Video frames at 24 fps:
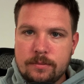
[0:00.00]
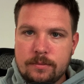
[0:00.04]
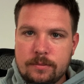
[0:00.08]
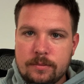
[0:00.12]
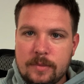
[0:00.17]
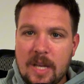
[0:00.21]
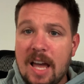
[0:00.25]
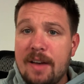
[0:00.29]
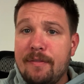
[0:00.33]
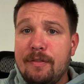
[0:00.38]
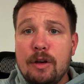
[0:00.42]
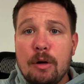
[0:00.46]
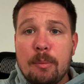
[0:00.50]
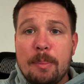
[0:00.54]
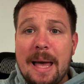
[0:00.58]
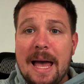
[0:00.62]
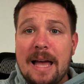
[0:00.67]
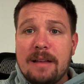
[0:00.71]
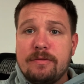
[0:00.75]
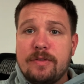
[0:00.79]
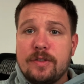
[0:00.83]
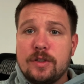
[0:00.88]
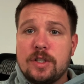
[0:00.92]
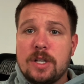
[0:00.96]
I feel
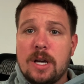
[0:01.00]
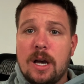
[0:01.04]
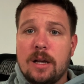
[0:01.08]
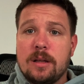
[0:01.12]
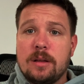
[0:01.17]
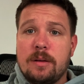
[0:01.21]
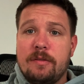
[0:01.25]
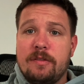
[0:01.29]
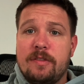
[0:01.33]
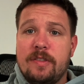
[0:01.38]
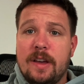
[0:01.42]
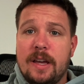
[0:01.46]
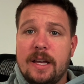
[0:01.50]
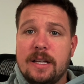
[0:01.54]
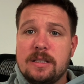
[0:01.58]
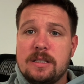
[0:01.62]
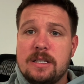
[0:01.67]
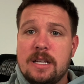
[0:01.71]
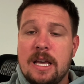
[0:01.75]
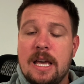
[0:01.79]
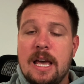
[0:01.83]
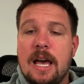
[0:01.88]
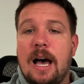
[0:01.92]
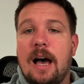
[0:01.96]
bad for Tottenham fans.
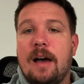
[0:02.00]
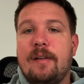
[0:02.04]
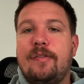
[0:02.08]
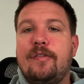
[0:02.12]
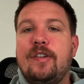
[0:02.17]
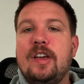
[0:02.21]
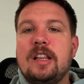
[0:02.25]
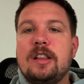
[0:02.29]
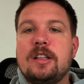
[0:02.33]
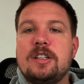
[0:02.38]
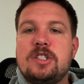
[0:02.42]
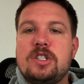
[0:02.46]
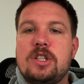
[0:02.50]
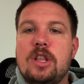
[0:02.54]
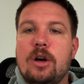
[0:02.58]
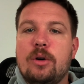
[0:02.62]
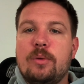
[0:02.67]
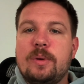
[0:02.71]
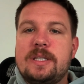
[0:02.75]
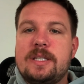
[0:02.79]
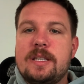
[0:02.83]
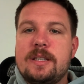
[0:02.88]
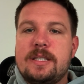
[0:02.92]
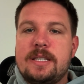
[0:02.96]
I feel as though
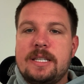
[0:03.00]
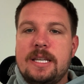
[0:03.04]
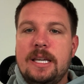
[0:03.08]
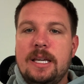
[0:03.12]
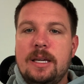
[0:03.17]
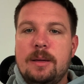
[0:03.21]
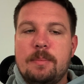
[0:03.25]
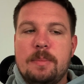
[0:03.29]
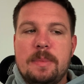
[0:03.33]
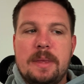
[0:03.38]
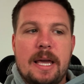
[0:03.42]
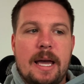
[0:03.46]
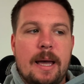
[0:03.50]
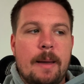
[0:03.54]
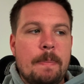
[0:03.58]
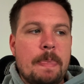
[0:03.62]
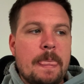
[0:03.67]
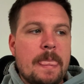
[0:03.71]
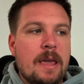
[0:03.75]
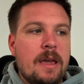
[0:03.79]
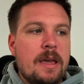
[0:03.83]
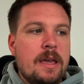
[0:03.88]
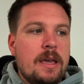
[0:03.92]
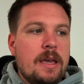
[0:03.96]
it's a team
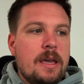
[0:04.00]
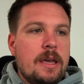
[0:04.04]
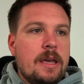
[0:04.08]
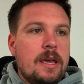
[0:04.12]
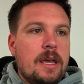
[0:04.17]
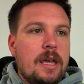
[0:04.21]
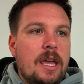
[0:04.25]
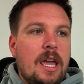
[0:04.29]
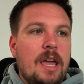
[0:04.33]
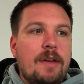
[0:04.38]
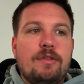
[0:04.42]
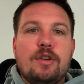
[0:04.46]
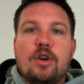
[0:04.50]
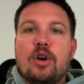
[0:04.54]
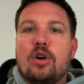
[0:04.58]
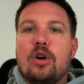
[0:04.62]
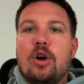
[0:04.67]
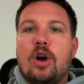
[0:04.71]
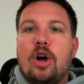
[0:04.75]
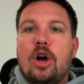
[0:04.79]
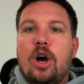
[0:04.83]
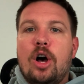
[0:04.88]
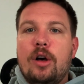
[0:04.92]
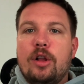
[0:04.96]
that, if you're
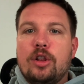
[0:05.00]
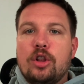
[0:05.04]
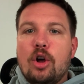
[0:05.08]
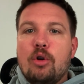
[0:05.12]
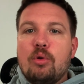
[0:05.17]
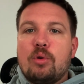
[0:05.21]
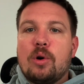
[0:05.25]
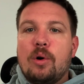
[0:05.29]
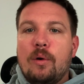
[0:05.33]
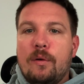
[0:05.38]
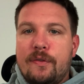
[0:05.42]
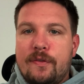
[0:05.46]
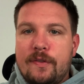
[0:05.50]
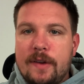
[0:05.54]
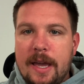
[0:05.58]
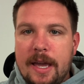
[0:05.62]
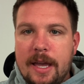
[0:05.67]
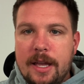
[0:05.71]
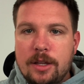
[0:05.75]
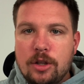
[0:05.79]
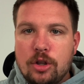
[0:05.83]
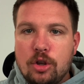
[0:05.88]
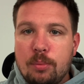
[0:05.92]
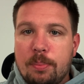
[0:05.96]
a local
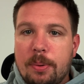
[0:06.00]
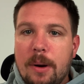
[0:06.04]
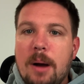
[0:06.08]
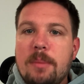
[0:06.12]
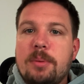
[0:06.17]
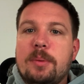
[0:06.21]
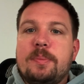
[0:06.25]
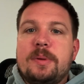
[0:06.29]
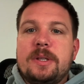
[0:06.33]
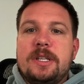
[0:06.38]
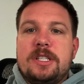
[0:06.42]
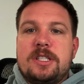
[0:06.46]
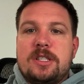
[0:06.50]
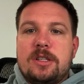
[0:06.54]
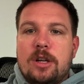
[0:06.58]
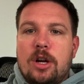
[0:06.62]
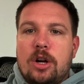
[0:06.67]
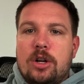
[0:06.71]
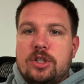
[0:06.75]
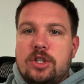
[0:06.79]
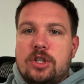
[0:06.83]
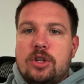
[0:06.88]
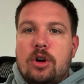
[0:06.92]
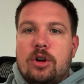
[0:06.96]
fan, you probably
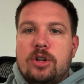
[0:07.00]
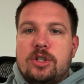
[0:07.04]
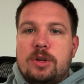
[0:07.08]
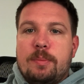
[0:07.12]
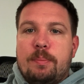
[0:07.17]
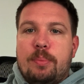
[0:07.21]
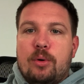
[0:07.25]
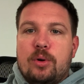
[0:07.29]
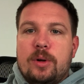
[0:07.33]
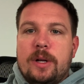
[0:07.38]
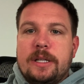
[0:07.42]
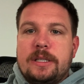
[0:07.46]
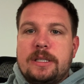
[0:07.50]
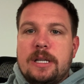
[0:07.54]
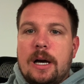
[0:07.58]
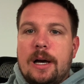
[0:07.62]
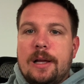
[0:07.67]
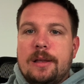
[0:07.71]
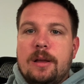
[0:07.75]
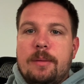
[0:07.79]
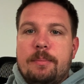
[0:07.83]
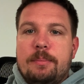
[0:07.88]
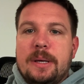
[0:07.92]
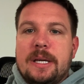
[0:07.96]
started supporting
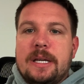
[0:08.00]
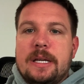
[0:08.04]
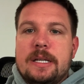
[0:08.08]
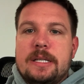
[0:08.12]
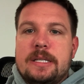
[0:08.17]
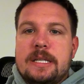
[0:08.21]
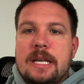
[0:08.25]
Tottenham because